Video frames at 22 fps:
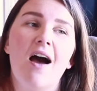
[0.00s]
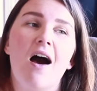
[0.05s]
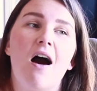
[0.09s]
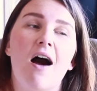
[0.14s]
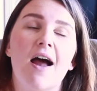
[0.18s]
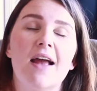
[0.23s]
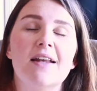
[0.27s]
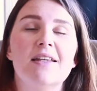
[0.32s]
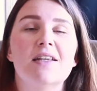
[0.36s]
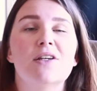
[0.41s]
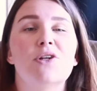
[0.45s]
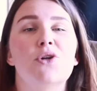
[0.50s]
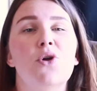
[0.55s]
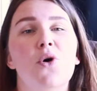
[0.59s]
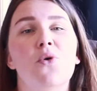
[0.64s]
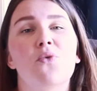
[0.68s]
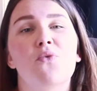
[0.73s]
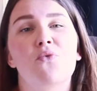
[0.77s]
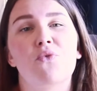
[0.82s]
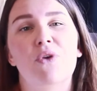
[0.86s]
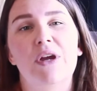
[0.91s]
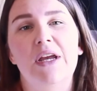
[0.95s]
I did
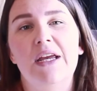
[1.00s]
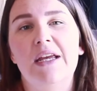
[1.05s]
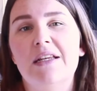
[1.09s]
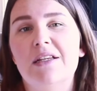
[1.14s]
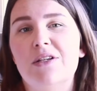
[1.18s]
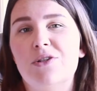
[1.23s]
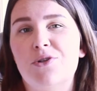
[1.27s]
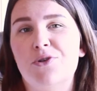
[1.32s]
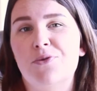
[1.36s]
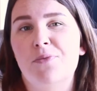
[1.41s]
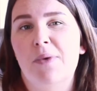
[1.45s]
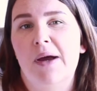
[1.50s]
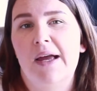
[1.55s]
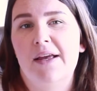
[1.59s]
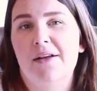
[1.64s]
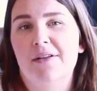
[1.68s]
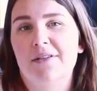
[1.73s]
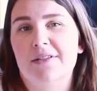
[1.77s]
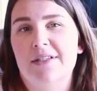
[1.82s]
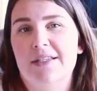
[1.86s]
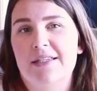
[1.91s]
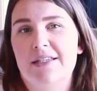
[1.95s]
not read to my
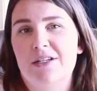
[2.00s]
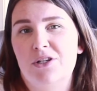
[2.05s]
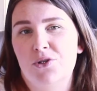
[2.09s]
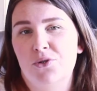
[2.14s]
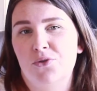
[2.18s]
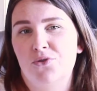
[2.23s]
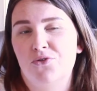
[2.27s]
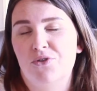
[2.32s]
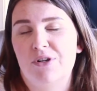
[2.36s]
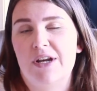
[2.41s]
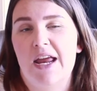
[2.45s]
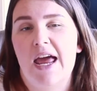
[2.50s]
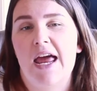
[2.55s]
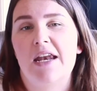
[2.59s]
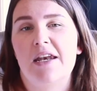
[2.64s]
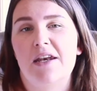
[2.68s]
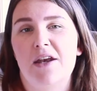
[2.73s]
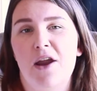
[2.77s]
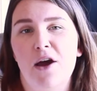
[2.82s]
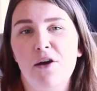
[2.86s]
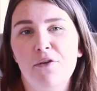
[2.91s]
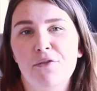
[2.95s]
eldest children
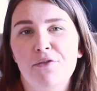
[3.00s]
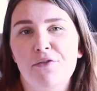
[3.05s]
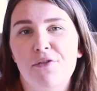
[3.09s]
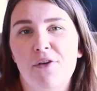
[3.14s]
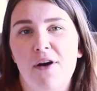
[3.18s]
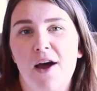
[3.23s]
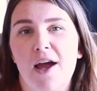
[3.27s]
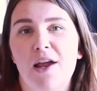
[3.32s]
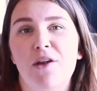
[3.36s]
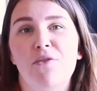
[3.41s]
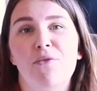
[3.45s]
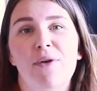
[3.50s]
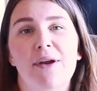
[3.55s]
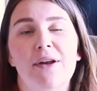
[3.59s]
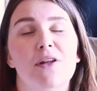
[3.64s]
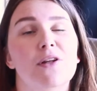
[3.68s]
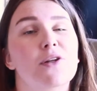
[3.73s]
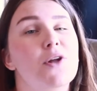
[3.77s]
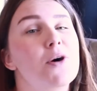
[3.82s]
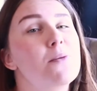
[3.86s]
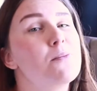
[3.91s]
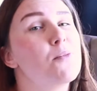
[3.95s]
enough. I read a
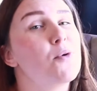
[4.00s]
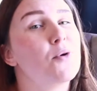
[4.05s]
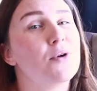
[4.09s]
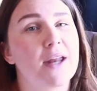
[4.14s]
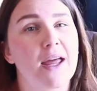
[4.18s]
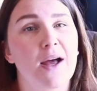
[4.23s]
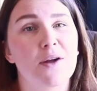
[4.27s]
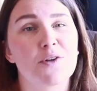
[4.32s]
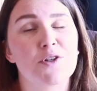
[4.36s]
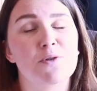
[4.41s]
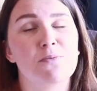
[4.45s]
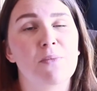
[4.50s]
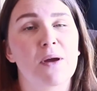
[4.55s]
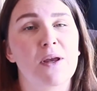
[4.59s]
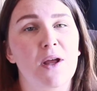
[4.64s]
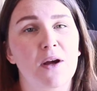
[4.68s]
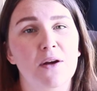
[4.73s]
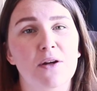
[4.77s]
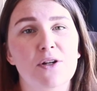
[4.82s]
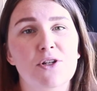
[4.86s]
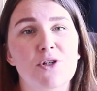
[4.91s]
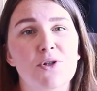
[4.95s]
lot more now to my
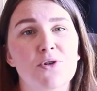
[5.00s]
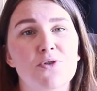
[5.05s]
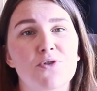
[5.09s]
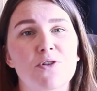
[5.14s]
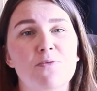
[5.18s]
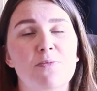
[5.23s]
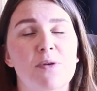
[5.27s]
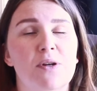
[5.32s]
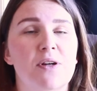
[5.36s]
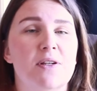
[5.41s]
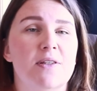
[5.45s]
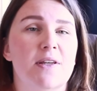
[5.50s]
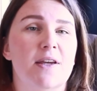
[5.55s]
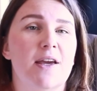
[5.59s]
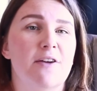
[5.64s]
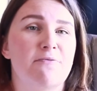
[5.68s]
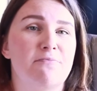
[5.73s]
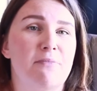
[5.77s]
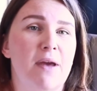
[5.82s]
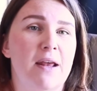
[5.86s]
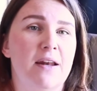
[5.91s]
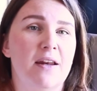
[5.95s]
younger children because I
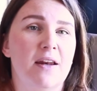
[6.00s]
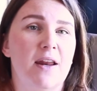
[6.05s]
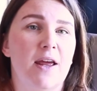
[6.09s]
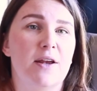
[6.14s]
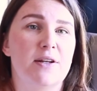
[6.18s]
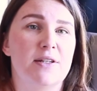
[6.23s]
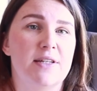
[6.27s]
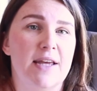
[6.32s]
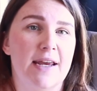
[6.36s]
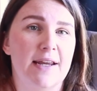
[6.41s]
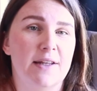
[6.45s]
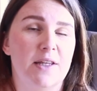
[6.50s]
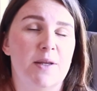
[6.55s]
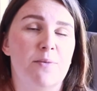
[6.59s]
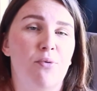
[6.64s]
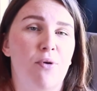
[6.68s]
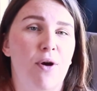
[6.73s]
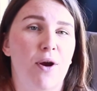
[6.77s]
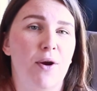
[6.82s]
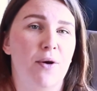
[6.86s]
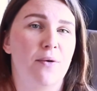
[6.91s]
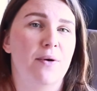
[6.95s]
have made it a daily
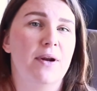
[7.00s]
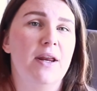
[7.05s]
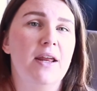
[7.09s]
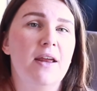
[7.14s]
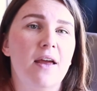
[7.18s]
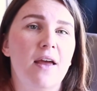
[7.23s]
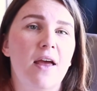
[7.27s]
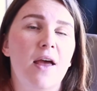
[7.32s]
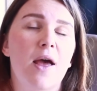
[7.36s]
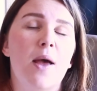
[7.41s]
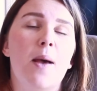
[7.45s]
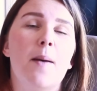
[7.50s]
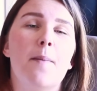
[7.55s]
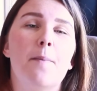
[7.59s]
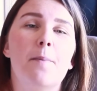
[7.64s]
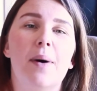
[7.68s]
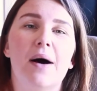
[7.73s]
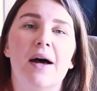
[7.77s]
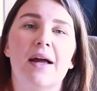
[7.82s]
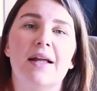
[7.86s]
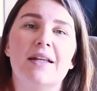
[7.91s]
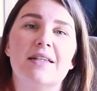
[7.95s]
priority.
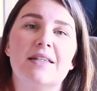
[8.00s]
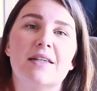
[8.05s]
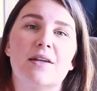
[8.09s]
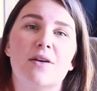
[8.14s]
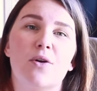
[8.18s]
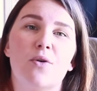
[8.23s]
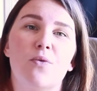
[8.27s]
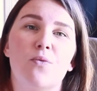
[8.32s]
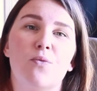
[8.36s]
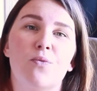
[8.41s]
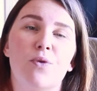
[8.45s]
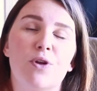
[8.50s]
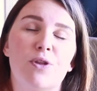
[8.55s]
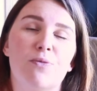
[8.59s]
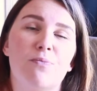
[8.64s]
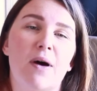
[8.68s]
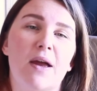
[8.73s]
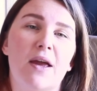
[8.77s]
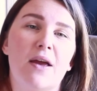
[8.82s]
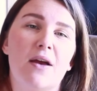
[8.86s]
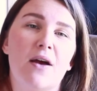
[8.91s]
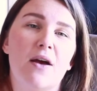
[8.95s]
But with
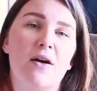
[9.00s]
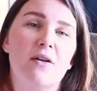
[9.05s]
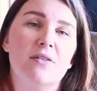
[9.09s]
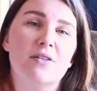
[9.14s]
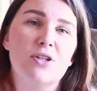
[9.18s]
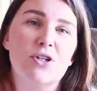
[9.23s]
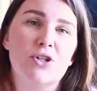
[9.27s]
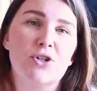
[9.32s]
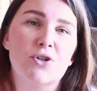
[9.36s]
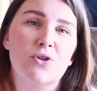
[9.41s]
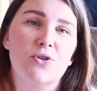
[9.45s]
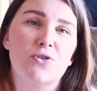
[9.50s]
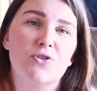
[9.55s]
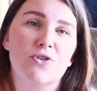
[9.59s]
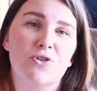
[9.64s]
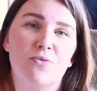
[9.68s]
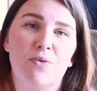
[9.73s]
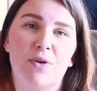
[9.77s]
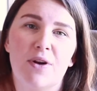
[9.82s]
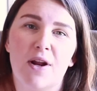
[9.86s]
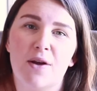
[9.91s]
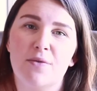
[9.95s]
my eldest
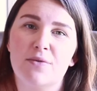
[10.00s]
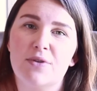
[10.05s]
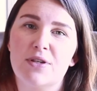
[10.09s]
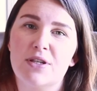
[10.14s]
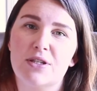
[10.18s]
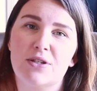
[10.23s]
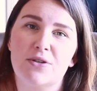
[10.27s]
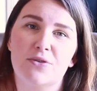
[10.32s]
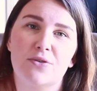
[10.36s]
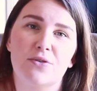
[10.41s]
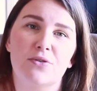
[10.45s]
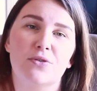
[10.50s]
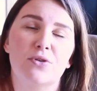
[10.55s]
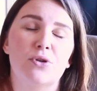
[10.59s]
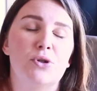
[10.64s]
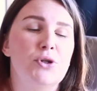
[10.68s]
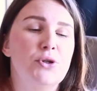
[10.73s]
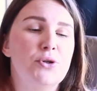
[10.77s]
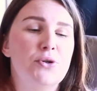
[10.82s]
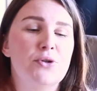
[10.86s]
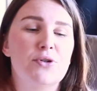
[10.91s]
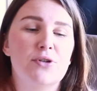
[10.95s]
children, when I was still
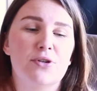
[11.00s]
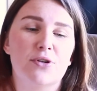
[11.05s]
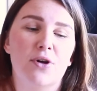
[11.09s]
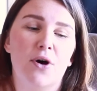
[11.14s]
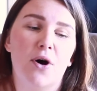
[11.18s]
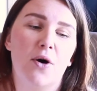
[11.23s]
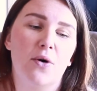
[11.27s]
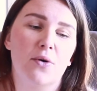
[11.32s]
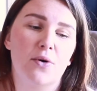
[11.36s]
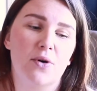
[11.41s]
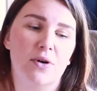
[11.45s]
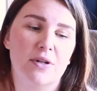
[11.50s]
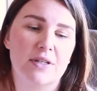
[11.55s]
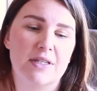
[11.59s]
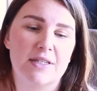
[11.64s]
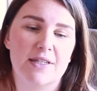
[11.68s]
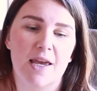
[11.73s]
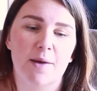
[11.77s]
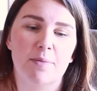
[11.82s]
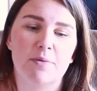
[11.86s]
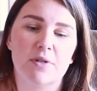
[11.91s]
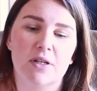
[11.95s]
new to the whole
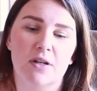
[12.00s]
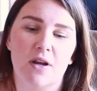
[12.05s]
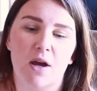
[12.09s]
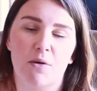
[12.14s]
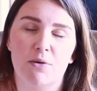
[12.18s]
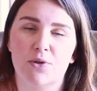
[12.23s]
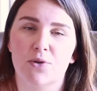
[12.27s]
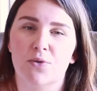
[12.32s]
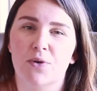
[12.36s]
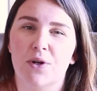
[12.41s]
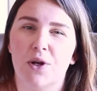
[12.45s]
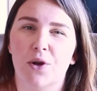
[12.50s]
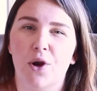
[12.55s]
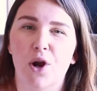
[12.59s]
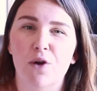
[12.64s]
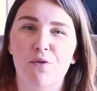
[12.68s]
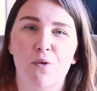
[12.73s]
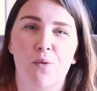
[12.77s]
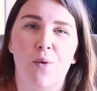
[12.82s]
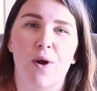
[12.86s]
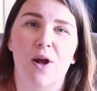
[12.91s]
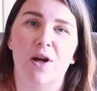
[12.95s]
concept and I was already
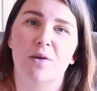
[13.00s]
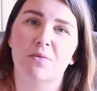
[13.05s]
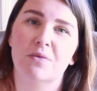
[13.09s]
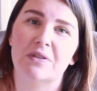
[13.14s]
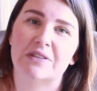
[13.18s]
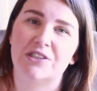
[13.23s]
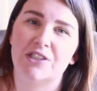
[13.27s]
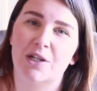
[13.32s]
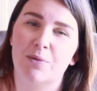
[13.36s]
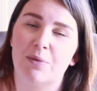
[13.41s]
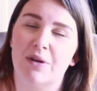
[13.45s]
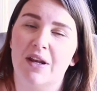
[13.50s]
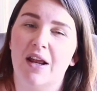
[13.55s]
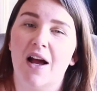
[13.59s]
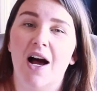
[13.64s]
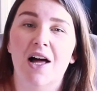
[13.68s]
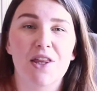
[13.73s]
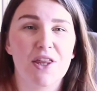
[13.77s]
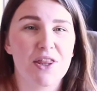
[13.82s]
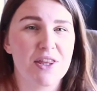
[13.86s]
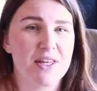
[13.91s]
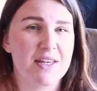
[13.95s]
overwhelmed in so many
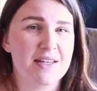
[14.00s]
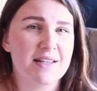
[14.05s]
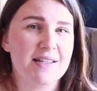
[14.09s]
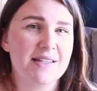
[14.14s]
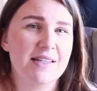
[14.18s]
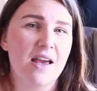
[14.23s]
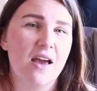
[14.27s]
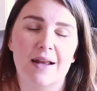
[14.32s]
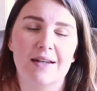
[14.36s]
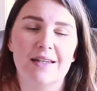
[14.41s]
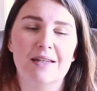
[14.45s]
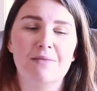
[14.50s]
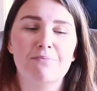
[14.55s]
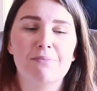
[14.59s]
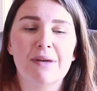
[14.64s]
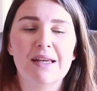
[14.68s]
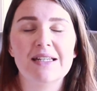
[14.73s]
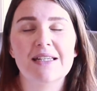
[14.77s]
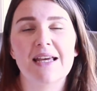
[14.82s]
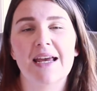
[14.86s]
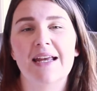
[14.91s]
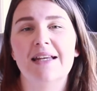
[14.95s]
other things, I didn't
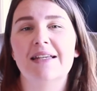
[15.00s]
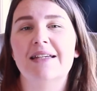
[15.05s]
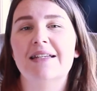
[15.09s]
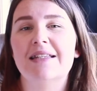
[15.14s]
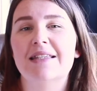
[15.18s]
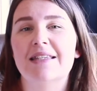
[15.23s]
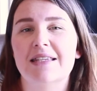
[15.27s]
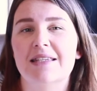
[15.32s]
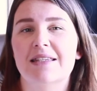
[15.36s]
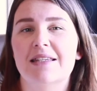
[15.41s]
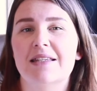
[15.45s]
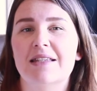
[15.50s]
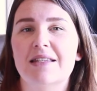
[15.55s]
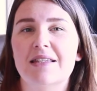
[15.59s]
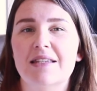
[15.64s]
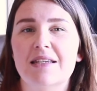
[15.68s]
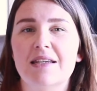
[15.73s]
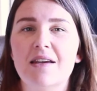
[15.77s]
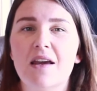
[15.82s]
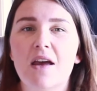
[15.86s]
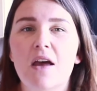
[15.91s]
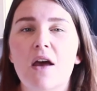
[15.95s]
maintain
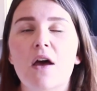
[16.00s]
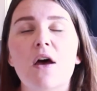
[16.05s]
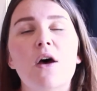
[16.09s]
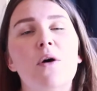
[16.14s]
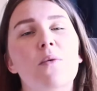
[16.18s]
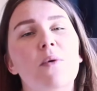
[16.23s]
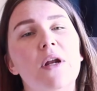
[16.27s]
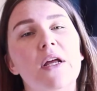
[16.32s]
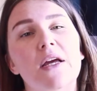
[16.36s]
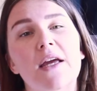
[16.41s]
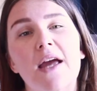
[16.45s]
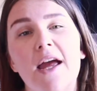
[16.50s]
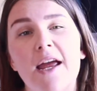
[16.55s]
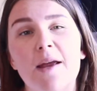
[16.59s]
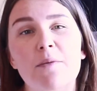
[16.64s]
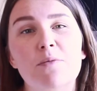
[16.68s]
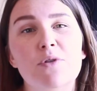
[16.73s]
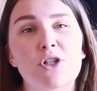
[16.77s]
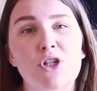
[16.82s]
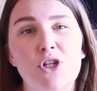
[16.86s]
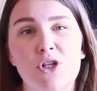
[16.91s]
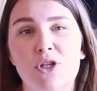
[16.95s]
consistency when it
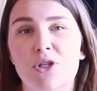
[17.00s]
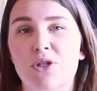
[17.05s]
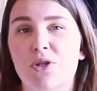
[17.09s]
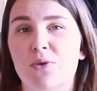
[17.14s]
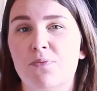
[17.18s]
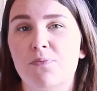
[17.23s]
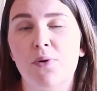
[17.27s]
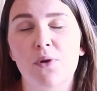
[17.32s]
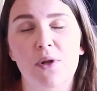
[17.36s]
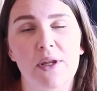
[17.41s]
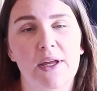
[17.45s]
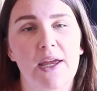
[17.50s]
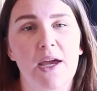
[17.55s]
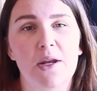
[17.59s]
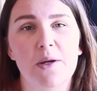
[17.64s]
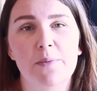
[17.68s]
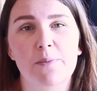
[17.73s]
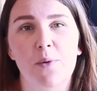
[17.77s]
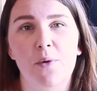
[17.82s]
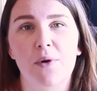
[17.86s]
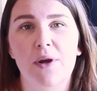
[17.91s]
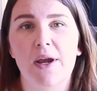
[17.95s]
came to just pulling out
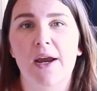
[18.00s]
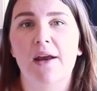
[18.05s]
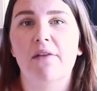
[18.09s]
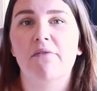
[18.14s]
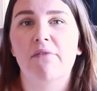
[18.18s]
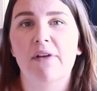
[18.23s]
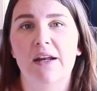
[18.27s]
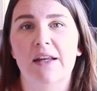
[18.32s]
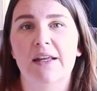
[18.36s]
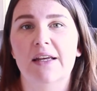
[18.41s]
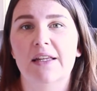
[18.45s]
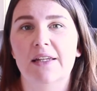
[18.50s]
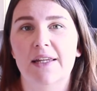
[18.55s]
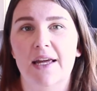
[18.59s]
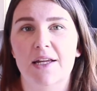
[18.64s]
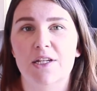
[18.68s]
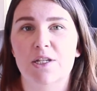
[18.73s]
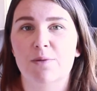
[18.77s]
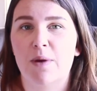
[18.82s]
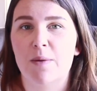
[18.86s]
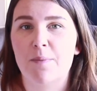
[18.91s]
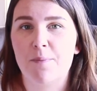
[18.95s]
a book and reading
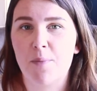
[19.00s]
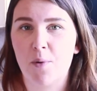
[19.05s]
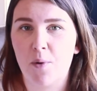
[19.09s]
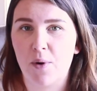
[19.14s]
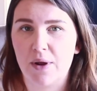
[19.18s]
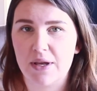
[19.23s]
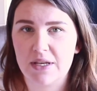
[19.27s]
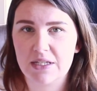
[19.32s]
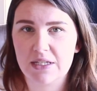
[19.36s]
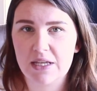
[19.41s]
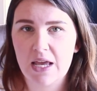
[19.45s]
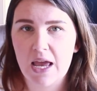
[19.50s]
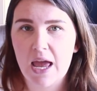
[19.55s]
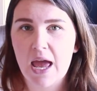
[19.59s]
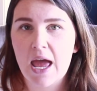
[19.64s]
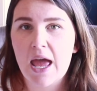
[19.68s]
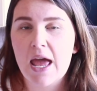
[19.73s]
aloud to my boys.